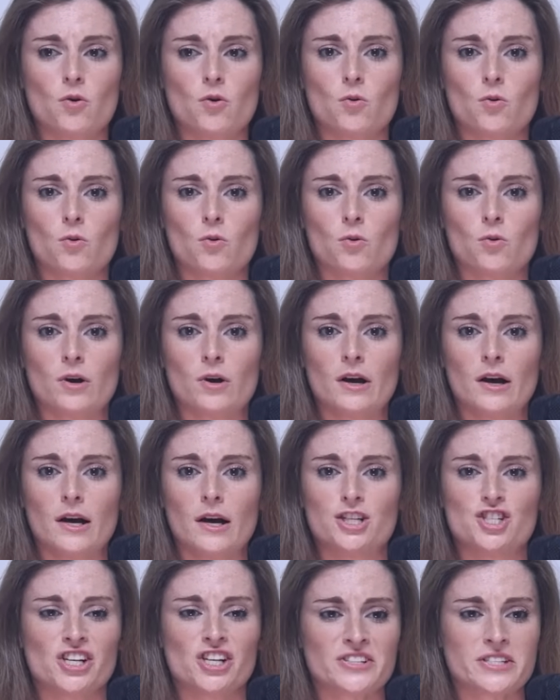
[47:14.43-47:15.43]
or
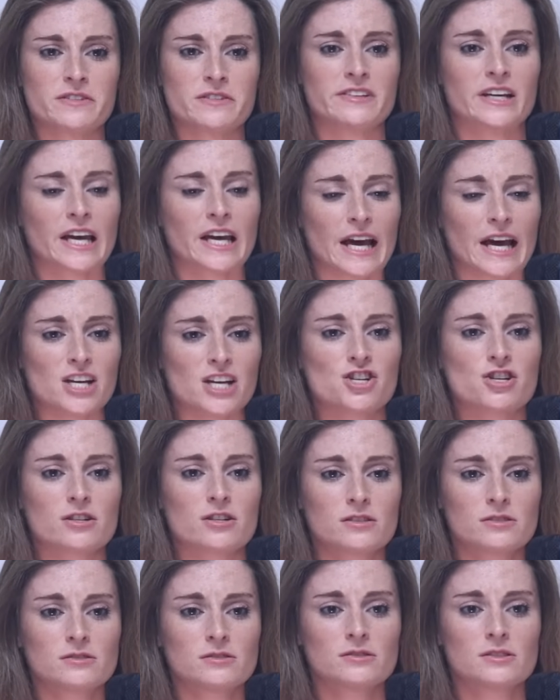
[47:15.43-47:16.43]
a
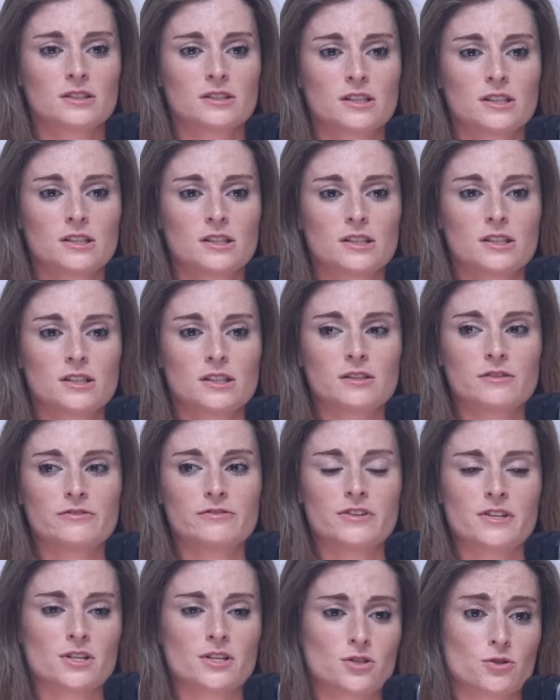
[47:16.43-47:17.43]
justification
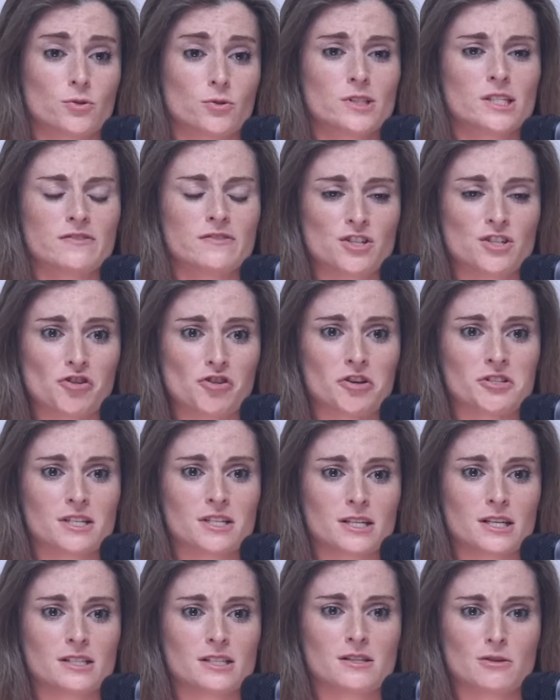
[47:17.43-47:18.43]
for the sorts of
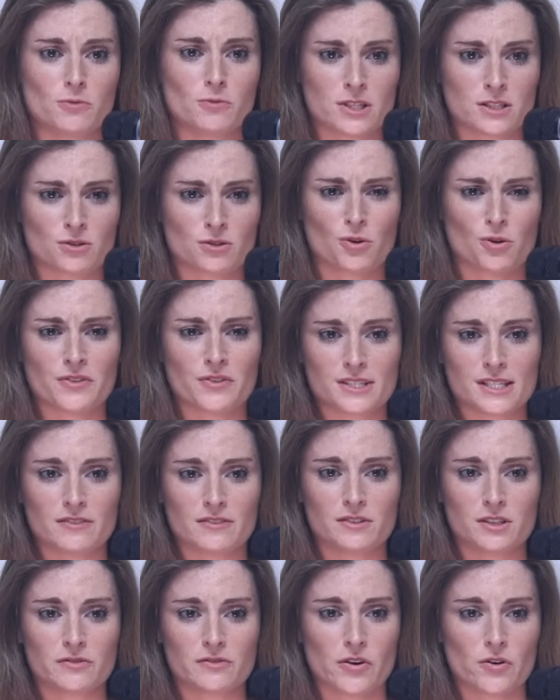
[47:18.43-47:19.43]
atrocities that we saw on the
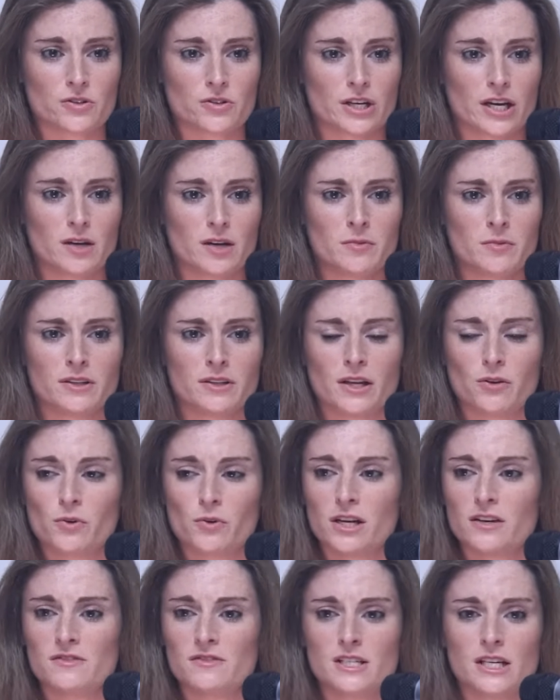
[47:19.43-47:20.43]
7th of October and that
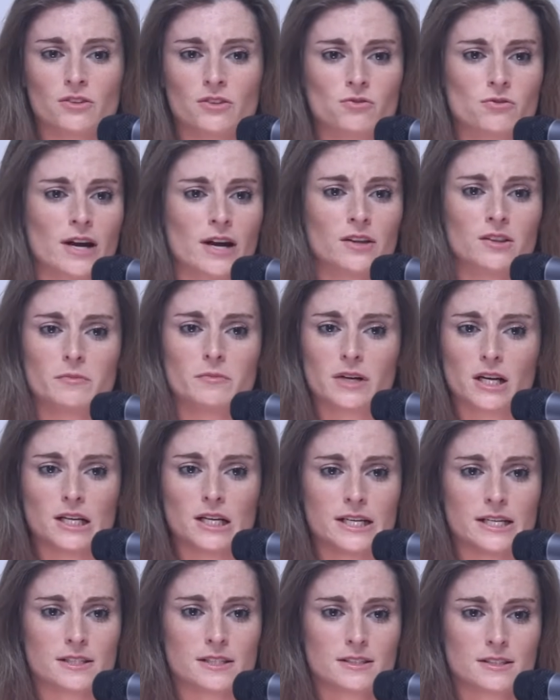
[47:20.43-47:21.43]
we have seen throughout the
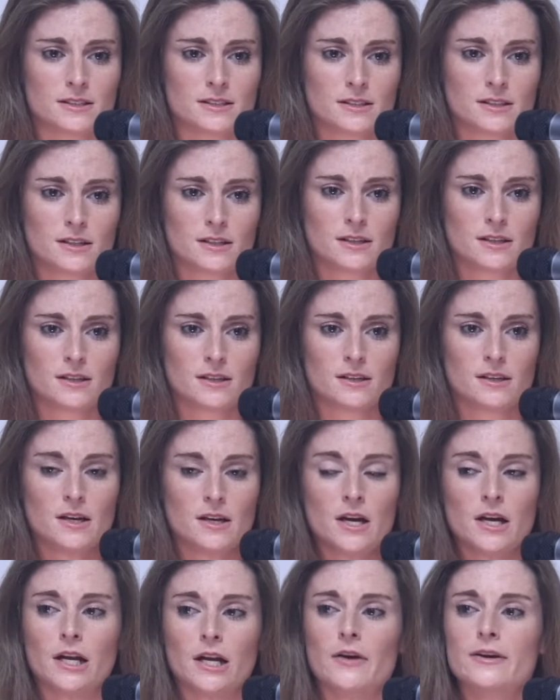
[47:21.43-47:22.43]
Middle East.
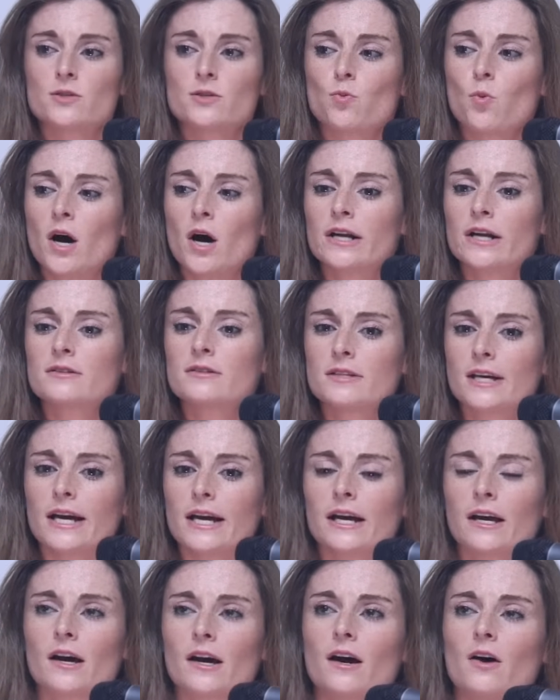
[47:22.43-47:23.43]
You know, it's one
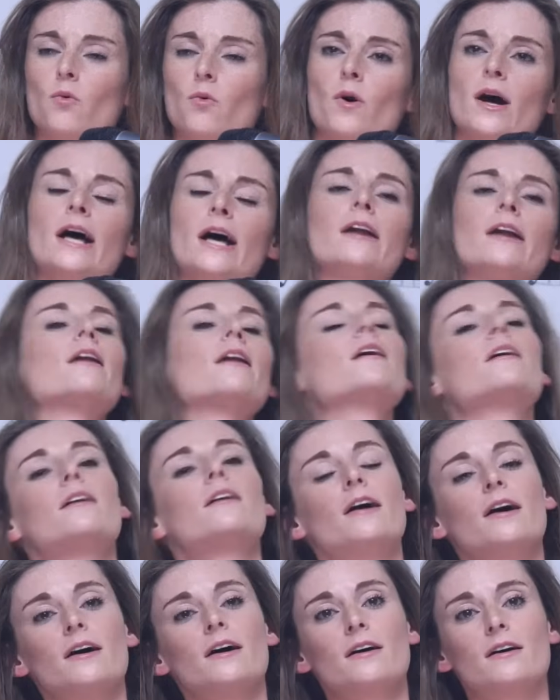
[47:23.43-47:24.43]
thing when
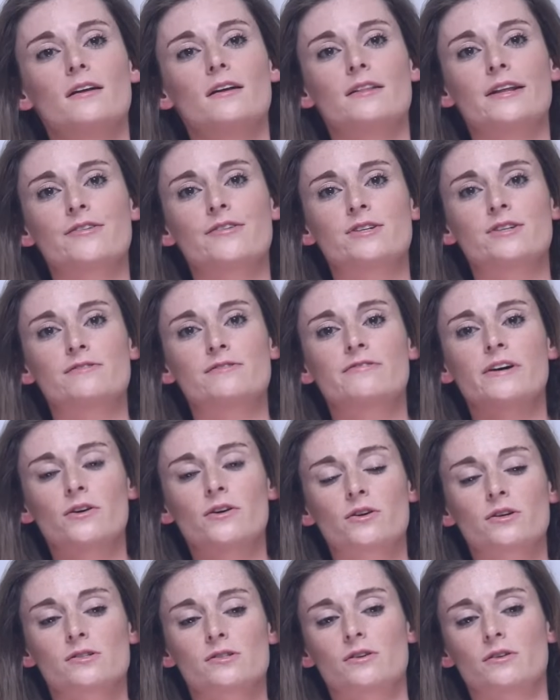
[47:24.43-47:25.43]
there is a
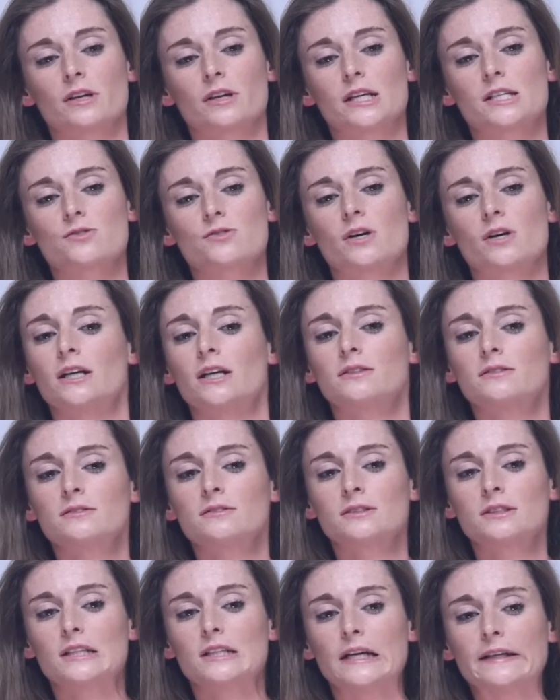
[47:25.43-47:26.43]
focus on Israel
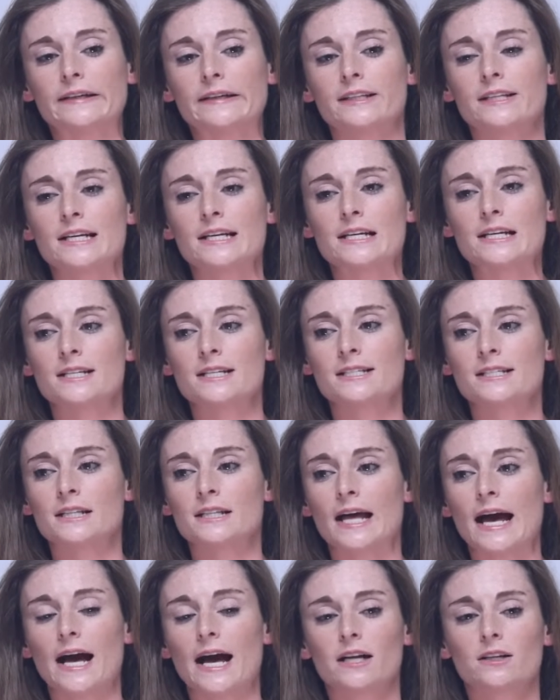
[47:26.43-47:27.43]
and it is
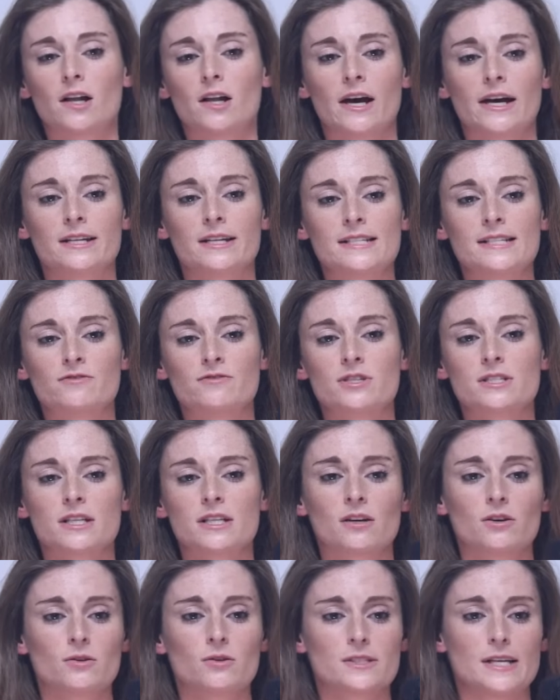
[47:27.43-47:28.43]
in the headlines every
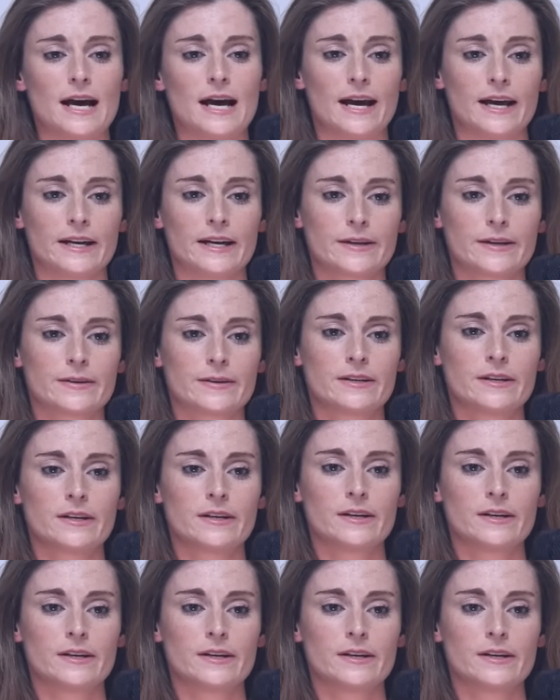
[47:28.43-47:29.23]
single day,